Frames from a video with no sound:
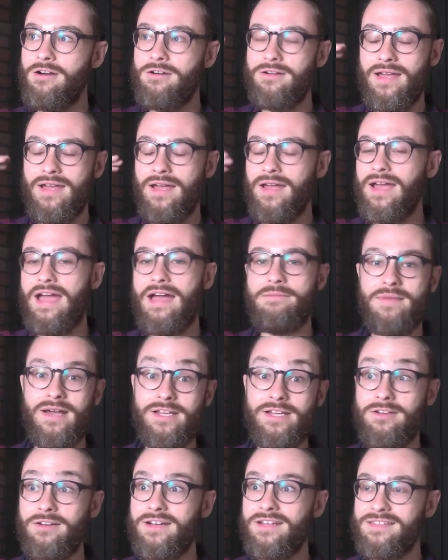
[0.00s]
Okay, am
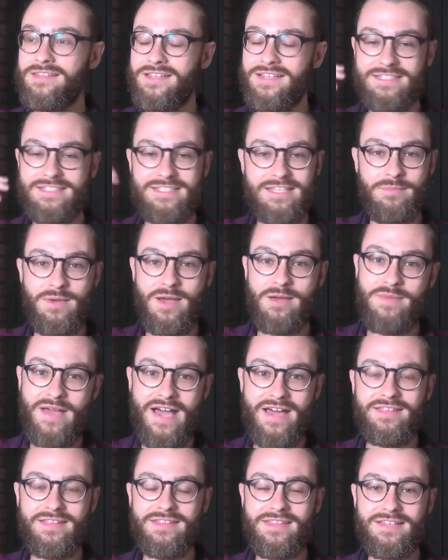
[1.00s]
I good at this? Am I
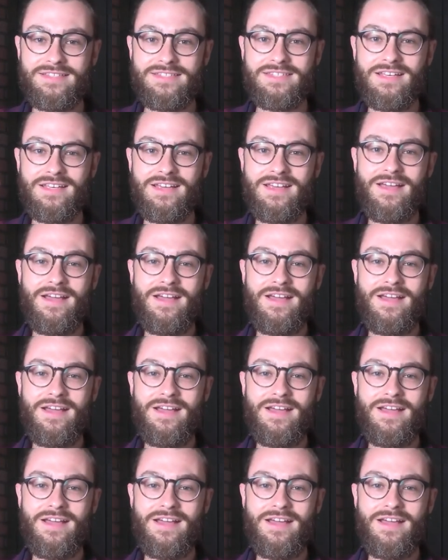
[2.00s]
bad at this?